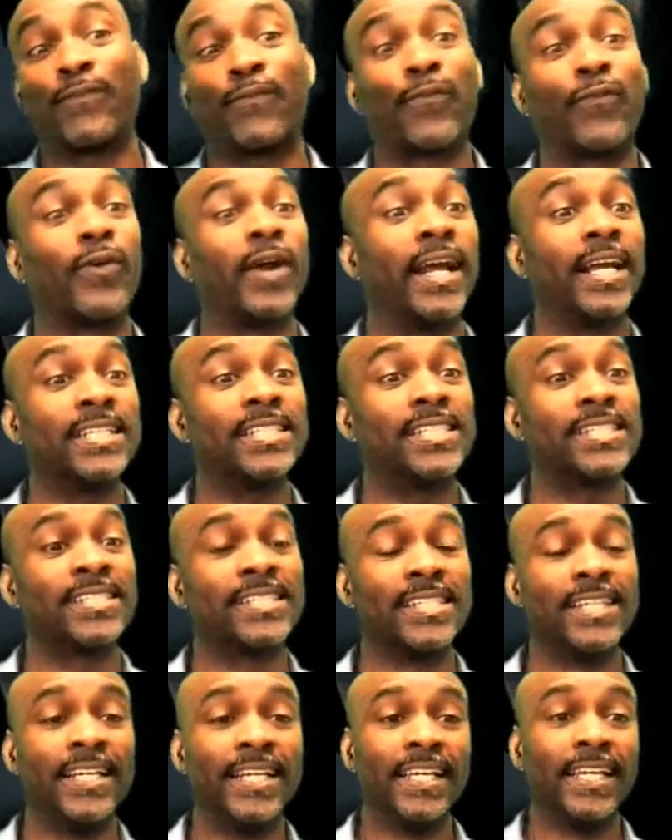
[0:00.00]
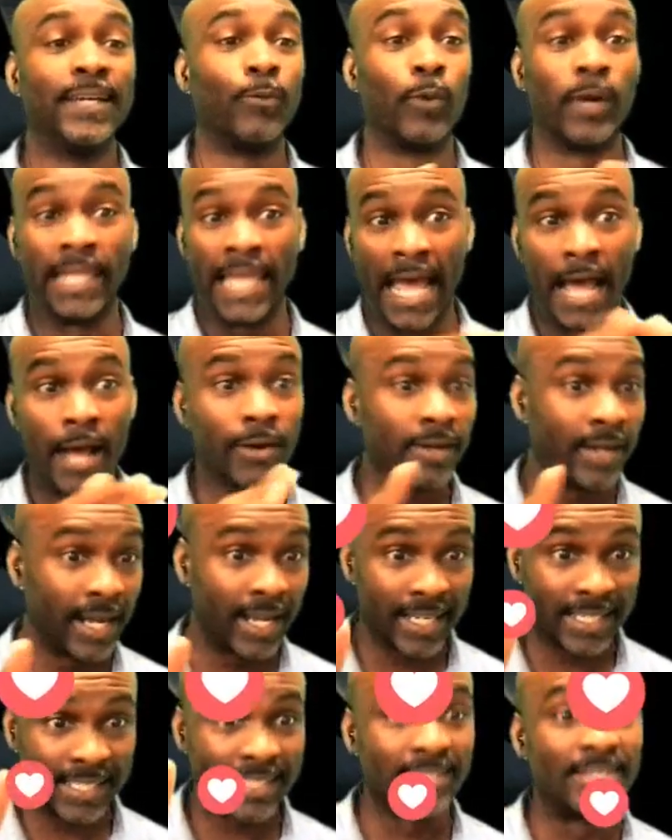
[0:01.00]
fresh without
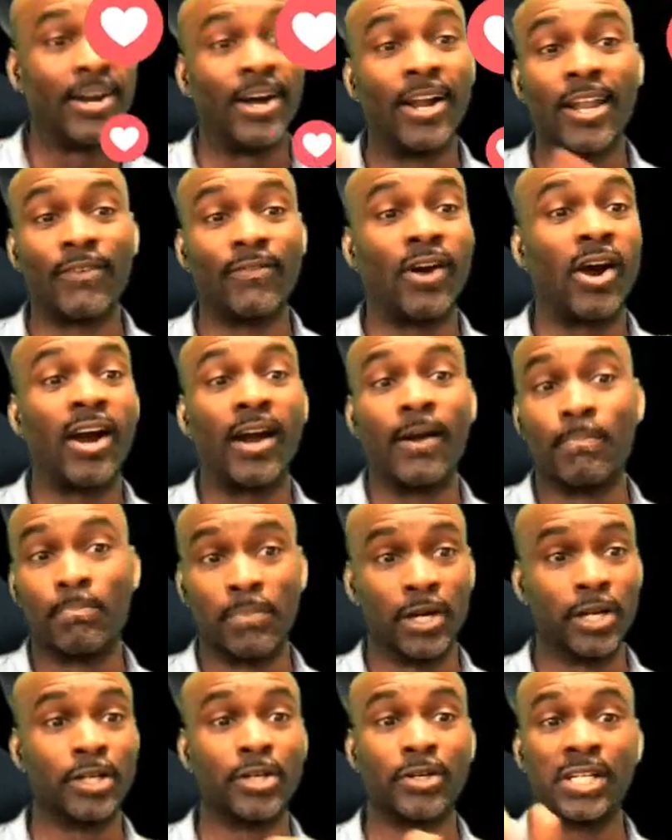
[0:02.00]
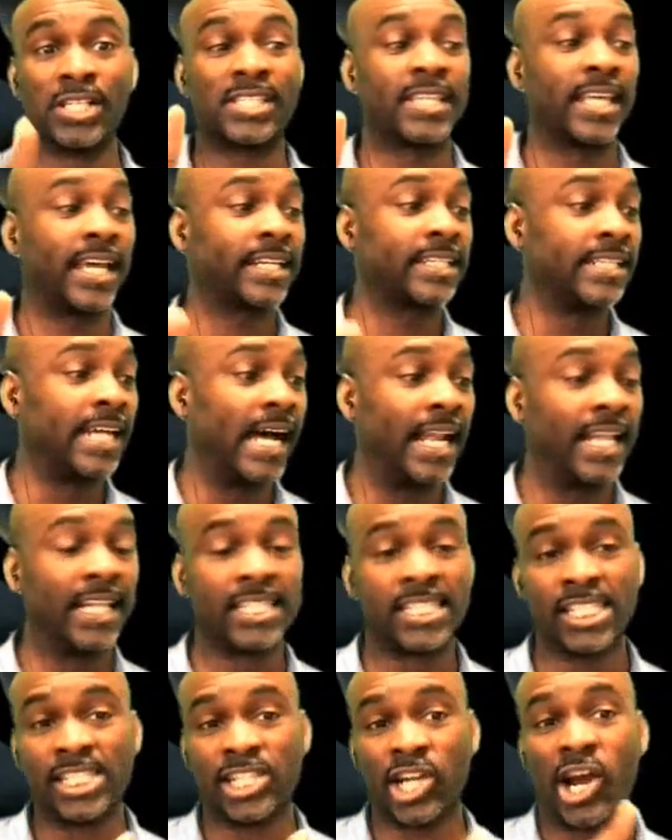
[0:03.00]
us and all of our murderous
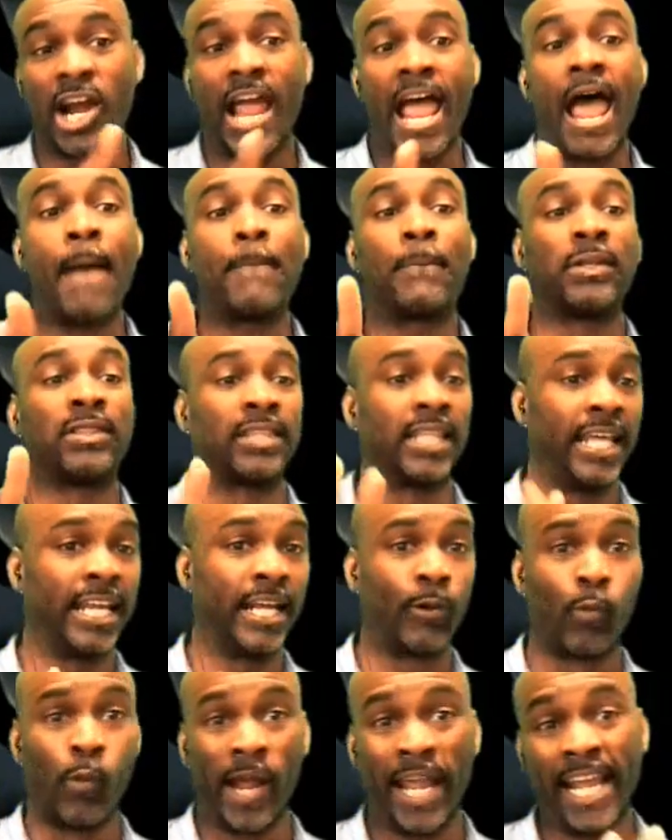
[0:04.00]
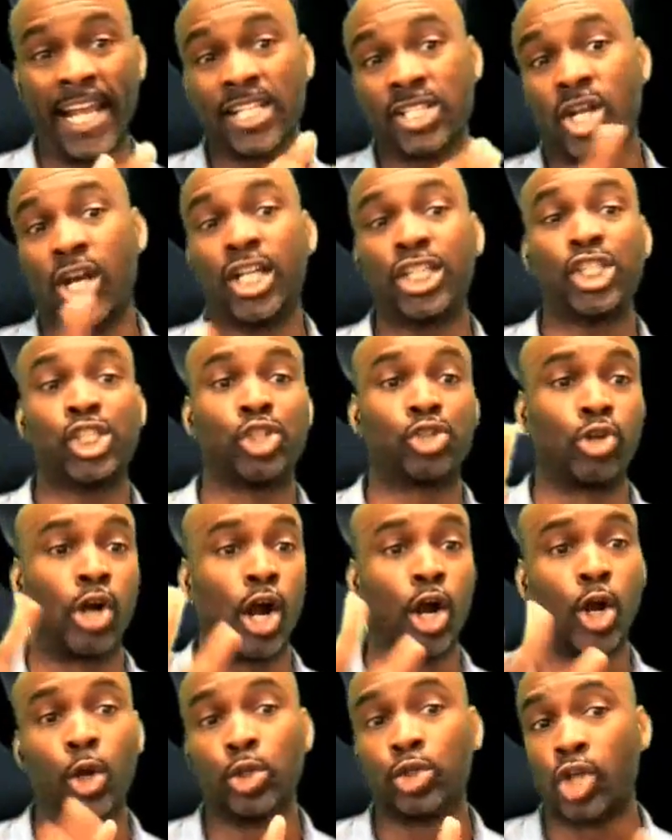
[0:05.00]
technologies, our apathetic ways, our
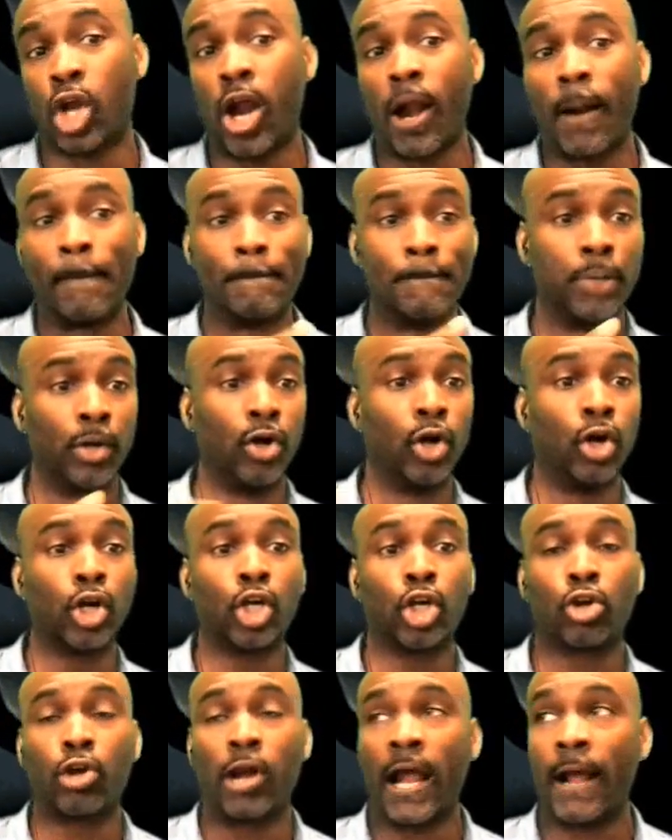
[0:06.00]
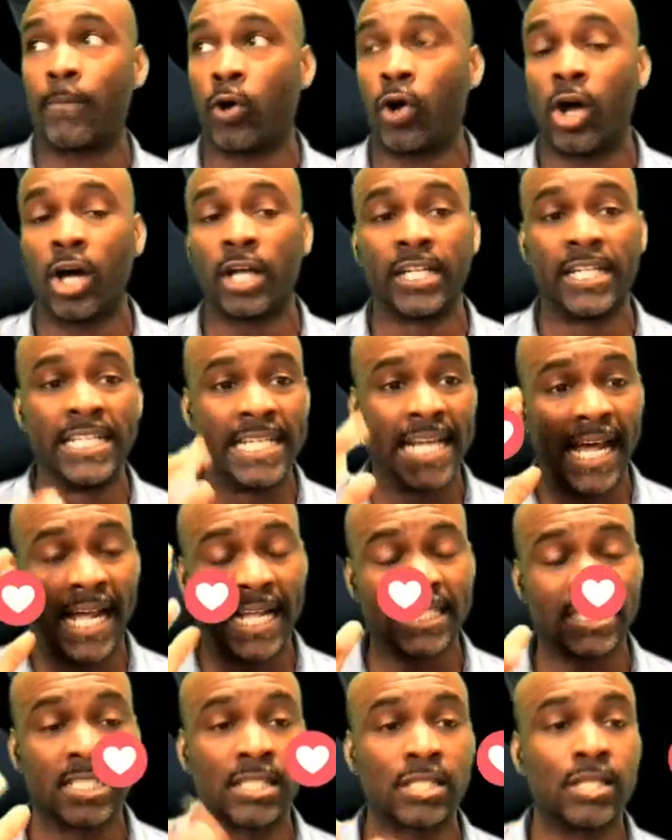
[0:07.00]
struggles, our bull crap, all the
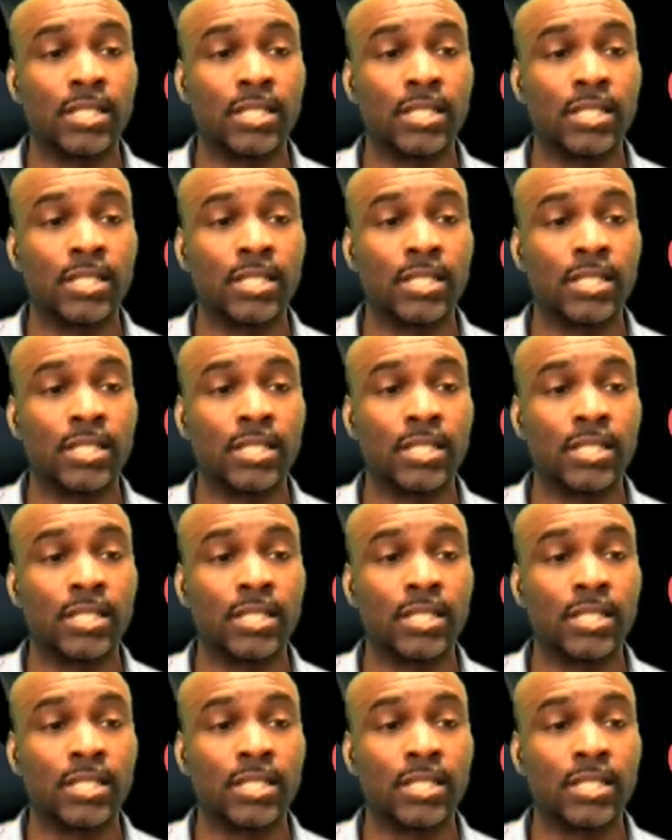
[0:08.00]
nonsense